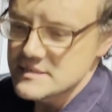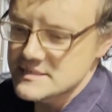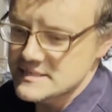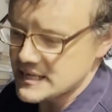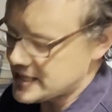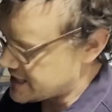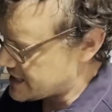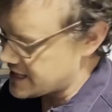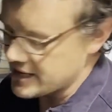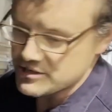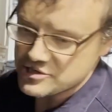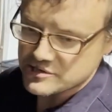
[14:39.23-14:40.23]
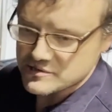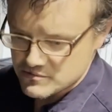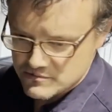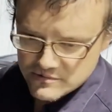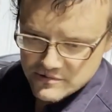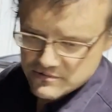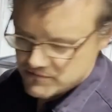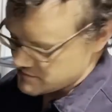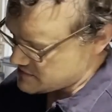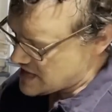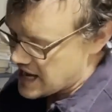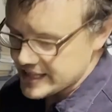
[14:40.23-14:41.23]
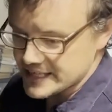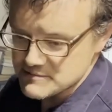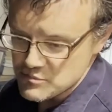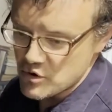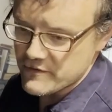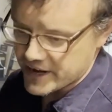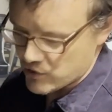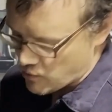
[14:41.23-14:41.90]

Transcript: sitting, and it just, now that it's moving, it